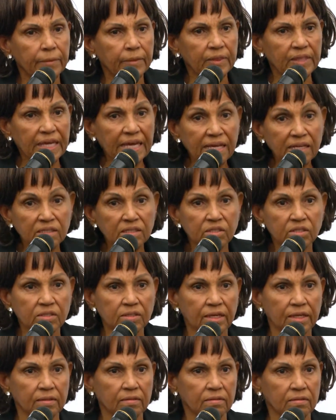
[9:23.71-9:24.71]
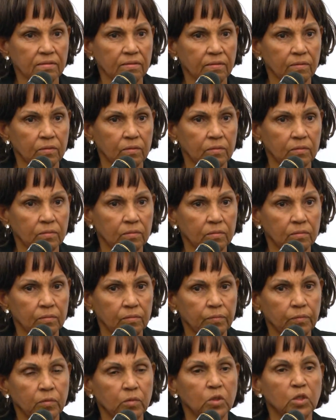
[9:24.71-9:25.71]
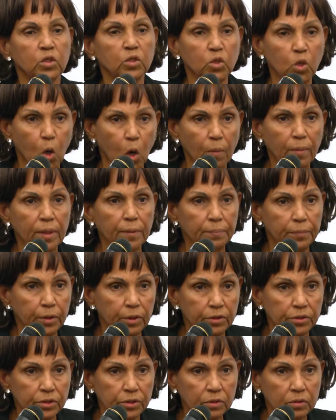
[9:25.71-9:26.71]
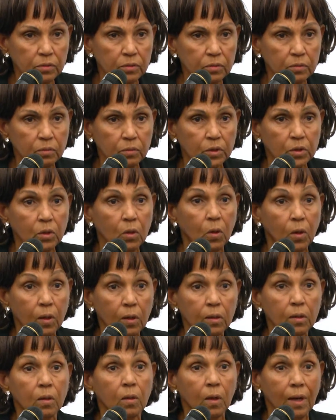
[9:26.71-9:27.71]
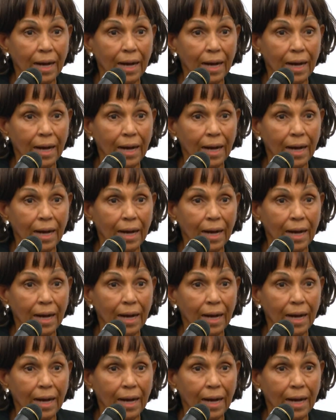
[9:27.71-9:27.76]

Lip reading: things that a normal person would call